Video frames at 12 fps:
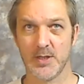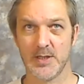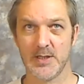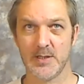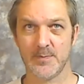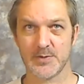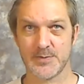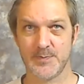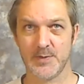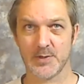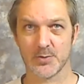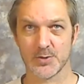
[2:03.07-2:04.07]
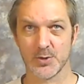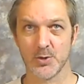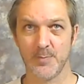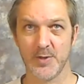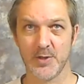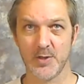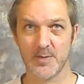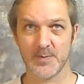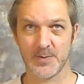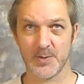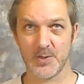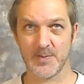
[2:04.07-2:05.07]
I have, this vehicle's only been
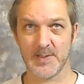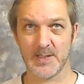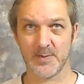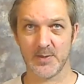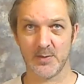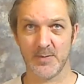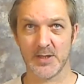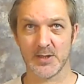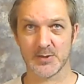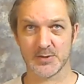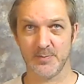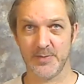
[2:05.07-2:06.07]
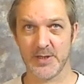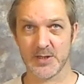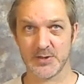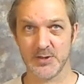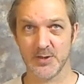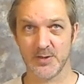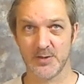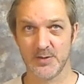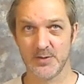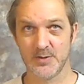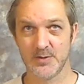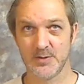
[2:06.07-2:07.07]
driven 3,500 miles in the past year.
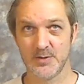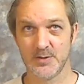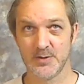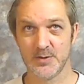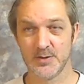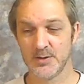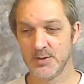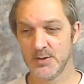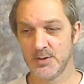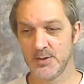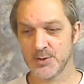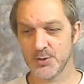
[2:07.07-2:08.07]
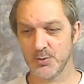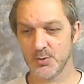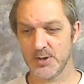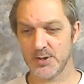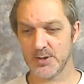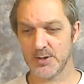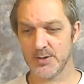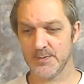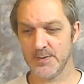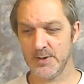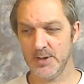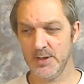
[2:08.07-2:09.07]
So
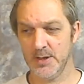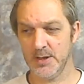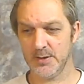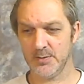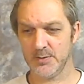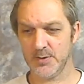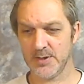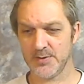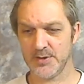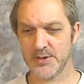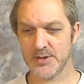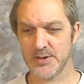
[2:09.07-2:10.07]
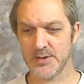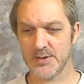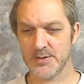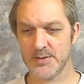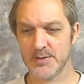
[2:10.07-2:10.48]
I don't know how the